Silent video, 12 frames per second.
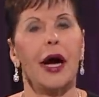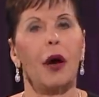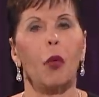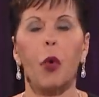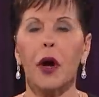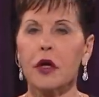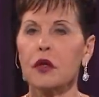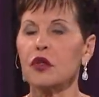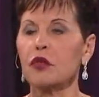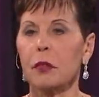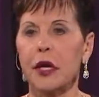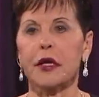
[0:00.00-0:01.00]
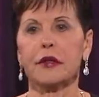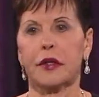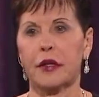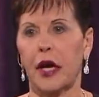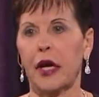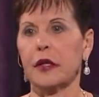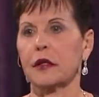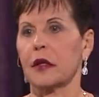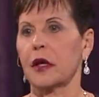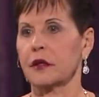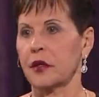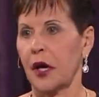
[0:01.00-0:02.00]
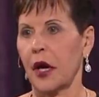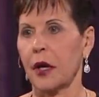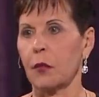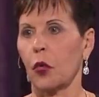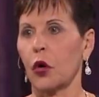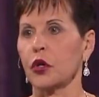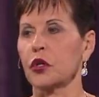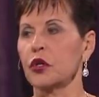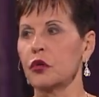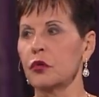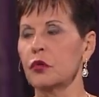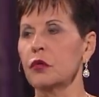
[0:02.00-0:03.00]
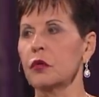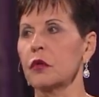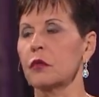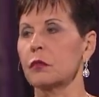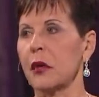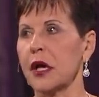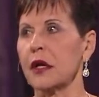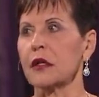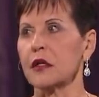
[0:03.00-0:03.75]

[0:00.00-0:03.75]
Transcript: why don't you make tonight a time where you make a